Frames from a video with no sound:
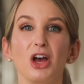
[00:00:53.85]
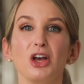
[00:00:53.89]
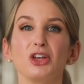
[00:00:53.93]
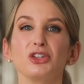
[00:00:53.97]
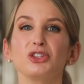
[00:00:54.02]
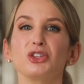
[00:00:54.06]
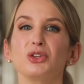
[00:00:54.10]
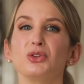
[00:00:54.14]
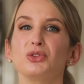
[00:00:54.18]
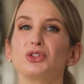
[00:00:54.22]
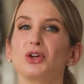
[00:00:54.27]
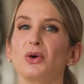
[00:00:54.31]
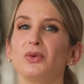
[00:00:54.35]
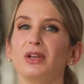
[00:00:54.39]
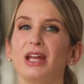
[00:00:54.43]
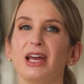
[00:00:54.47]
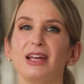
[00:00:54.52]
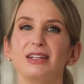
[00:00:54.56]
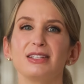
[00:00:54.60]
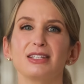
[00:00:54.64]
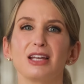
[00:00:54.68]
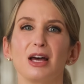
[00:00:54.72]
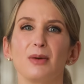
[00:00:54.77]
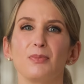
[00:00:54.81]
so you don't
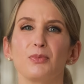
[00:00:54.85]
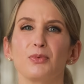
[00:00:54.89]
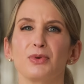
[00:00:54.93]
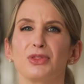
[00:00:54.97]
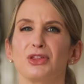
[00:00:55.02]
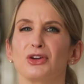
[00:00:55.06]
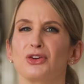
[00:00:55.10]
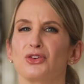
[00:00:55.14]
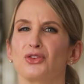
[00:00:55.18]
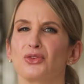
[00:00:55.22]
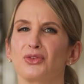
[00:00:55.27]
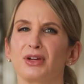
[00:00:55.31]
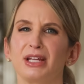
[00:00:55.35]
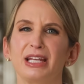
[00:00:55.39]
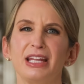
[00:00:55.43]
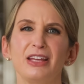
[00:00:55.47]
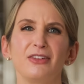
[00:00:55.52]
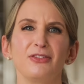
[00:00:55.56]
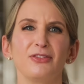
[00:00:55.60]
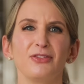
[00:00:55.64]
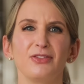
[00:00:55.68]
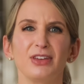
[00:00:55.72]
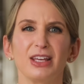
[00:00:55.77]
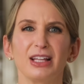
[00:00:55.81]
end up with a
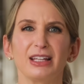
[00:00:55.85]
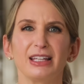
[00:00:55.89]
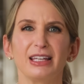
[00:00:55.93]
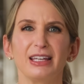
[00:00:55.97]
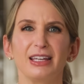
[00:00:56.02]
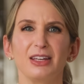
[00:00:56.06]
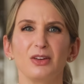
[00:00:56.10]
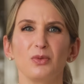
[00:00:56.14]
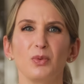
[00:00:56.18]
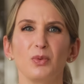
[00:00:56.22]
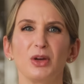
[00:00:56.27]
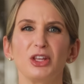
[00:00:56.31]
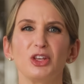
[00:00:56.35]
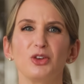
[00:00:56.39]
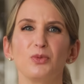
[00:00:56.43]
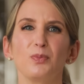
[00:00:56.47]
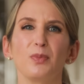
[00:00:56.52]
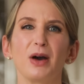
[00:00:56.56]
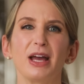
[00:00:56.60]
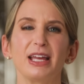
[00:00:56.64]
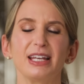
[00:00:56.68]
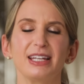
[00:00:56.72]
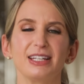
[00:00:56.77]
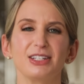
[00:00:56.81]
gritty feeling when you
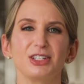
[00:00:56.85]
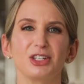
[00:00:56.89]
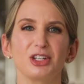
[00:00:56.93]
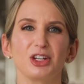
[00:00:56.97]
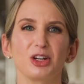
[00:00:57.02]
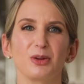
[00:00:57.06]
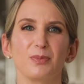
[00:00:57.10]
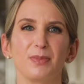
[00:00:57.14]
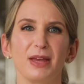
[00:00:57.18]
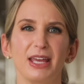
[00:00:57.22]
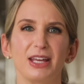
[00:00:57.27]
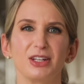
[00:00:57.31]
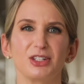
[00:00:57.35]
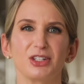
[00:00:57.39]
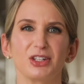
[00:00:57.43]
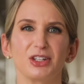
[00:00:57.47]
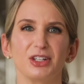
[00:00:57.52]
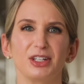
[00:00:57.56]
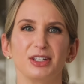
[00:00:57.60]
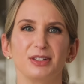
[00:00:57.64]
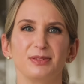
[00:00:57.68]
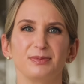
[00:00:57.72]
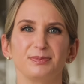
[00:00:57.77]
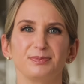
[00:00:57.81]
bite into your baked
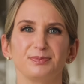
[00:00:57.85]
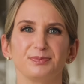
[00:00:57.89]
good.